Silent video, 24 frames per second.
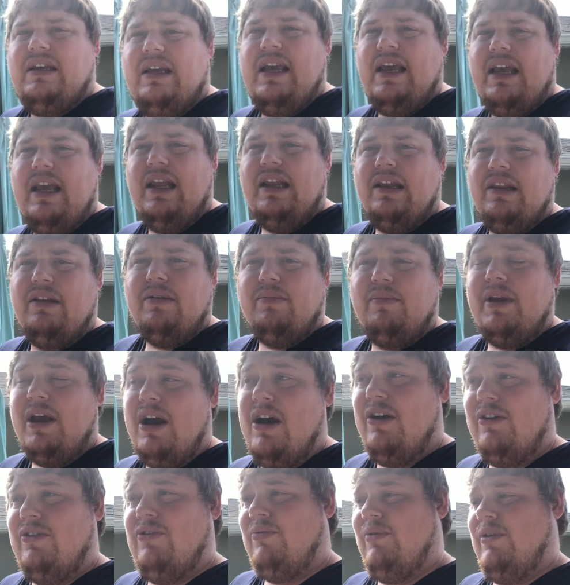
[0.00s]
And to be
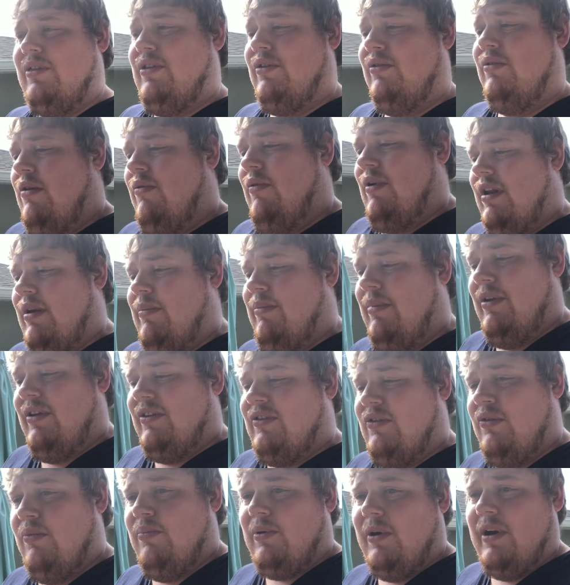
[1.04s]
honest with you, we had to be
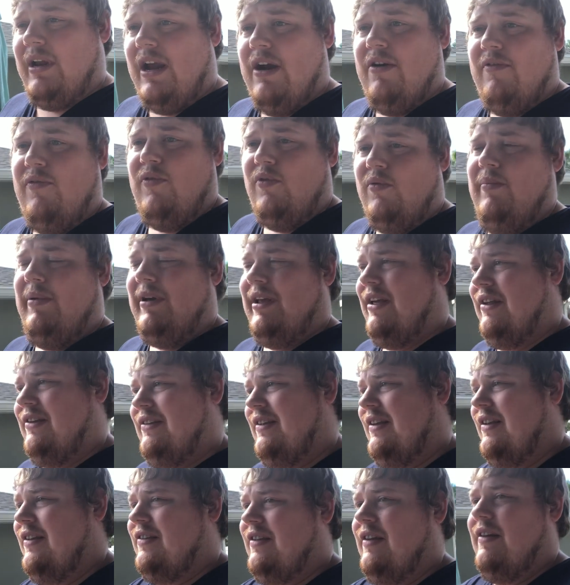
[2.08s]
super careful because
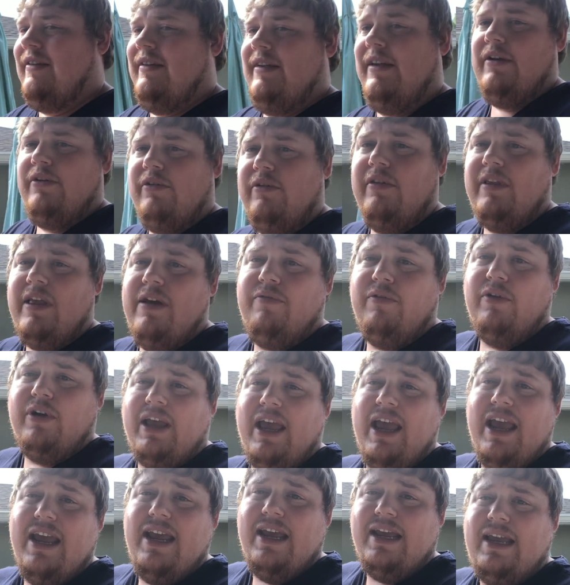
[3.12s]
it's a tier level
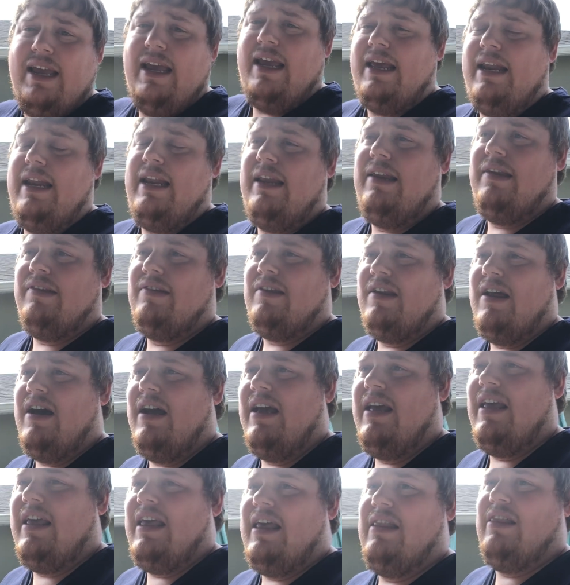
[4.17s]
cake and it's
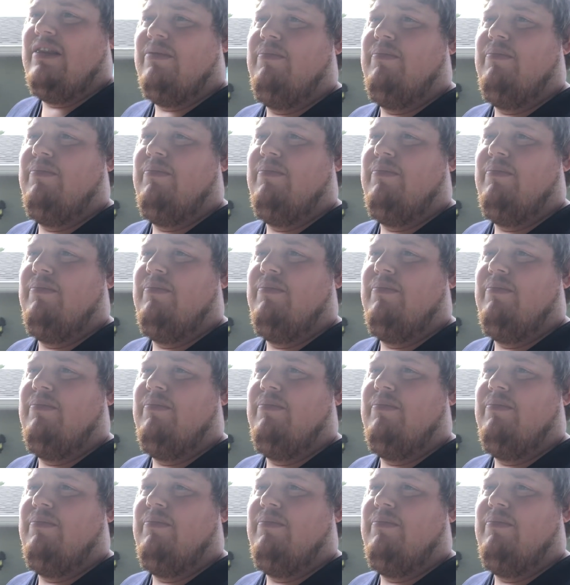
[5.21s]
not at the